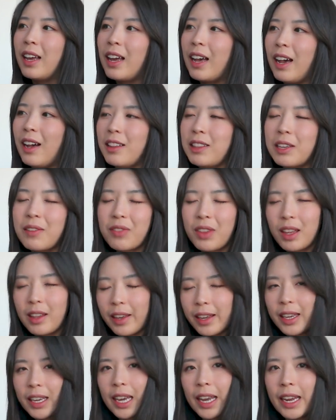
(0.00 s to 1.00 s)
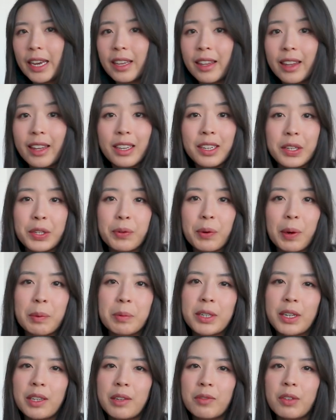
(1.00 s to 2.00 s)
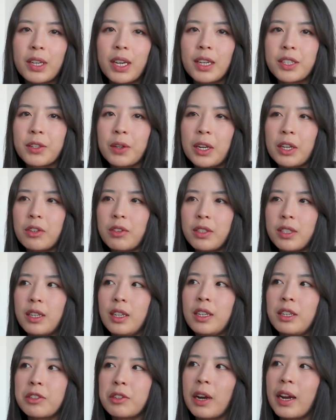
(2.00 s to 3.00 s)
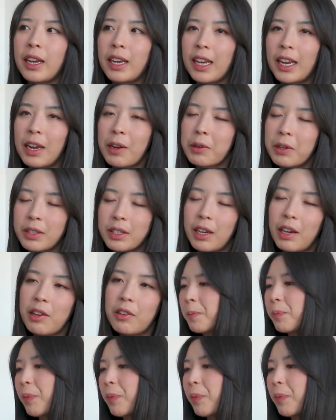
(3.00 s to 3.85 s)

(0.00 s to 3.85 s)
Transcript: I'll leave the link in the description if you guys are interested in trying it out yourself.